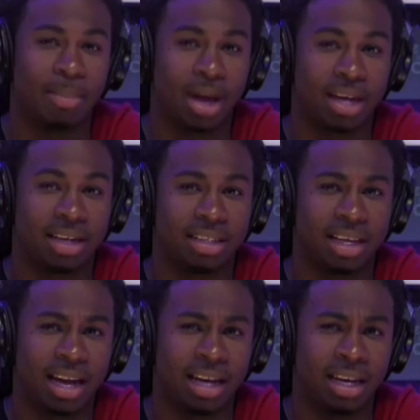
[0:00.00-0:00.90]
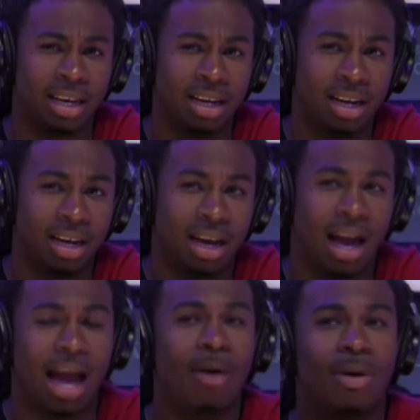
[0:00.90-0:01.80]
back in the day. Yeah.
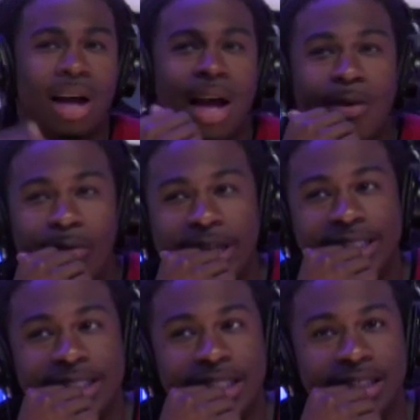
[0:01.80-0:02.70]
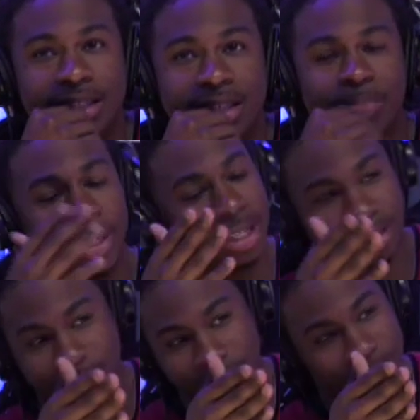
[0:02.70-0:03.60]
How how is it
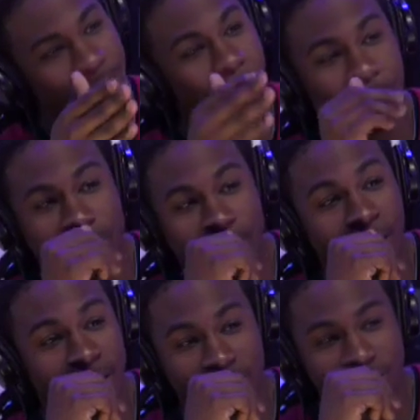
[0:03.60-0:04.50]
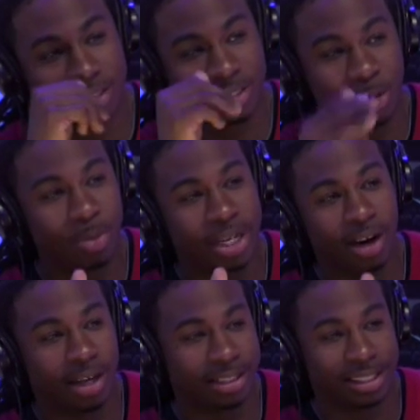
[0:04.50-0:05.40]
because so many artists, so many
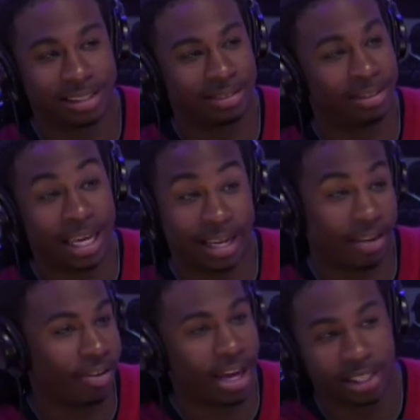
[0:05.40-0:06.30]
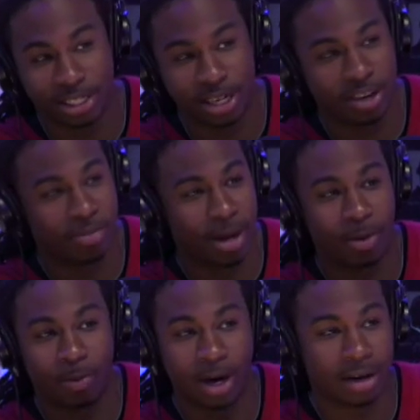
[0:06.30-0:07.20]
artists get taken advantage of by
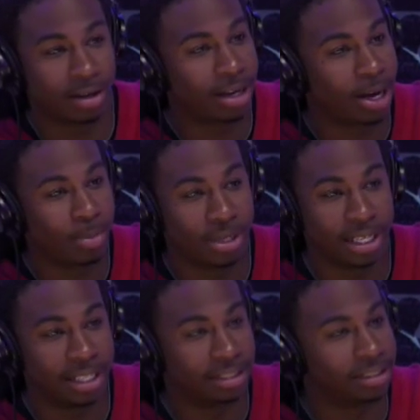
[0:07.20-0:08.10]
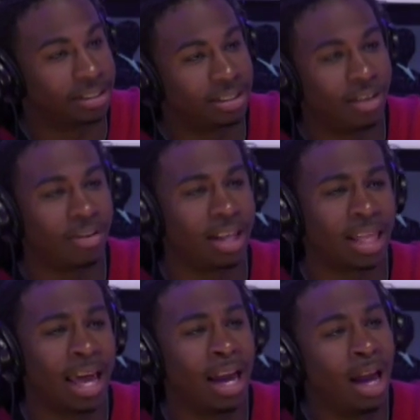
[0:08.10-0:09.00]
the record companies and stuff like
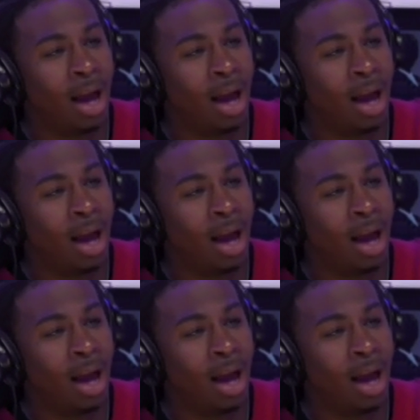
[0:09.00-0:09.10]
that